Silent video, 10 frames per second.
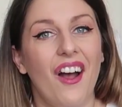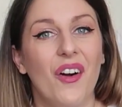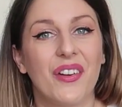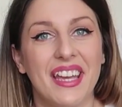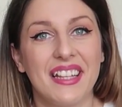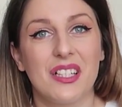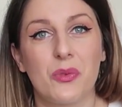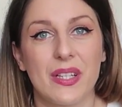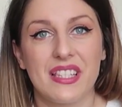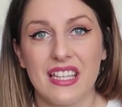Okay,
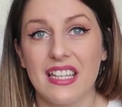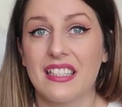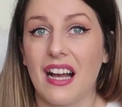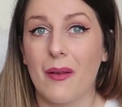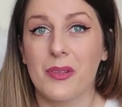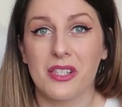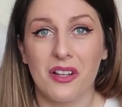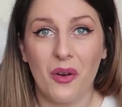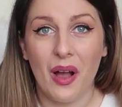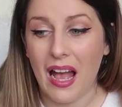this was it. I'm
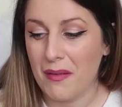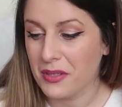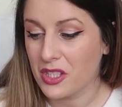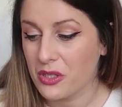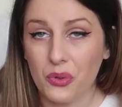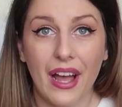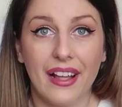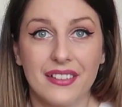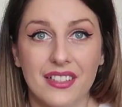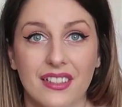so happy to
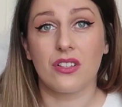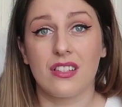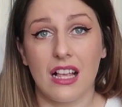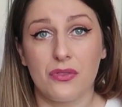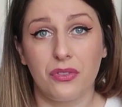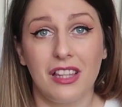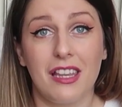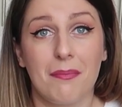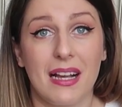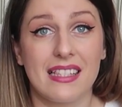end
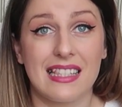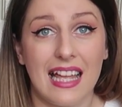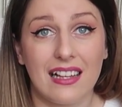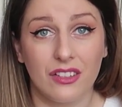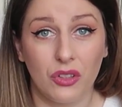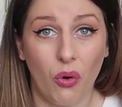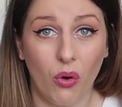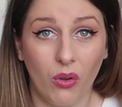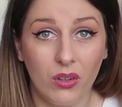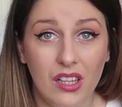successfully my second
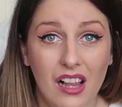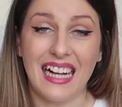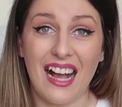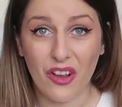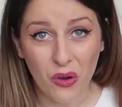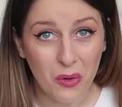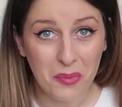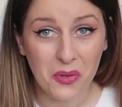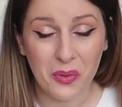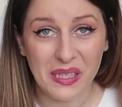haul. I
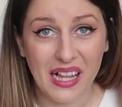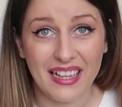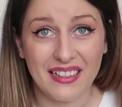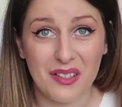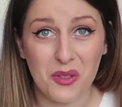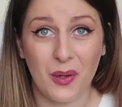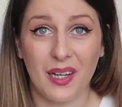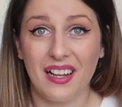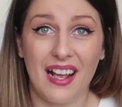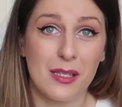hope you will like this
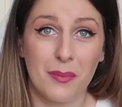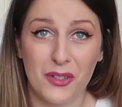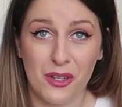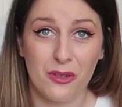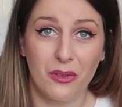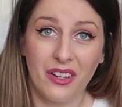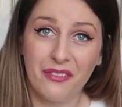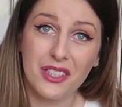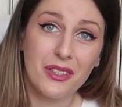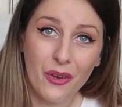one as much as you
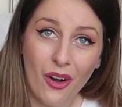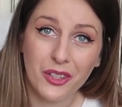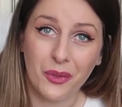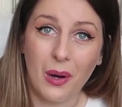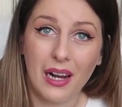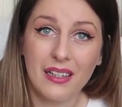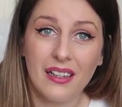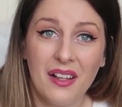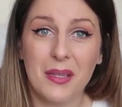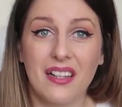loved the other one,
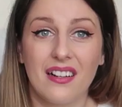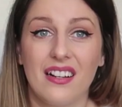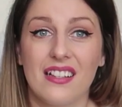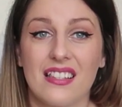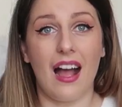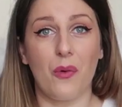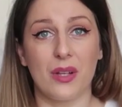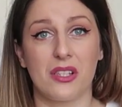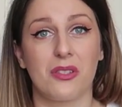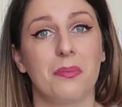because I
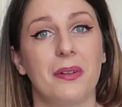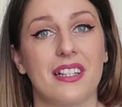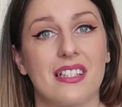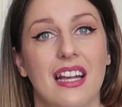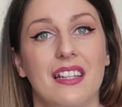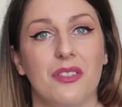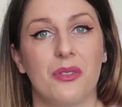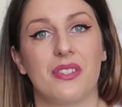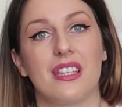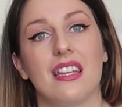was super excited to
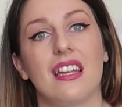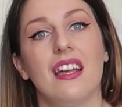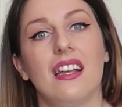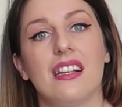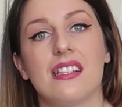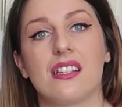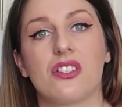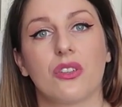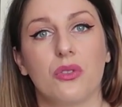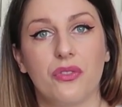see
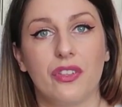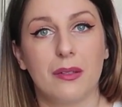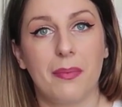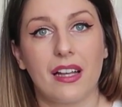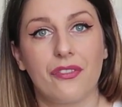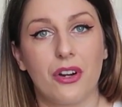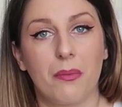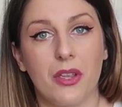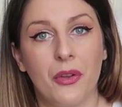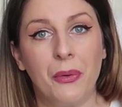such a good feedback
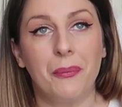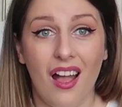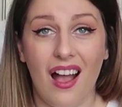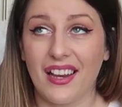from you.